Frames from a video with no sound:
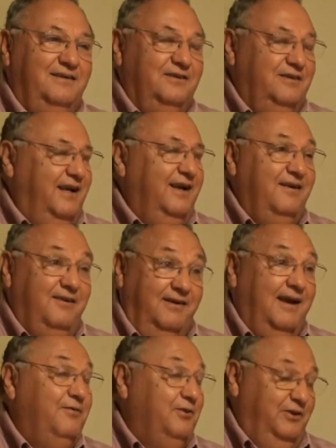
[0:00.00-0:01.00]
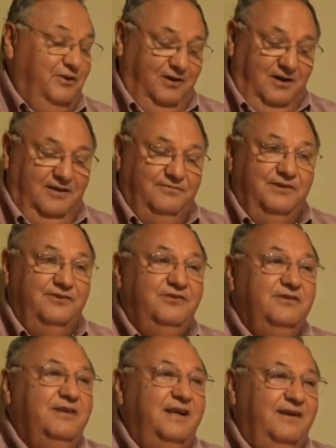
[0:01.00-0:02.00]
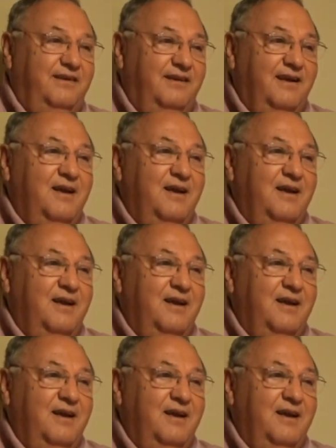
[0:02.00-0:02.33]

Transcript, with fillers: or day after he took office, he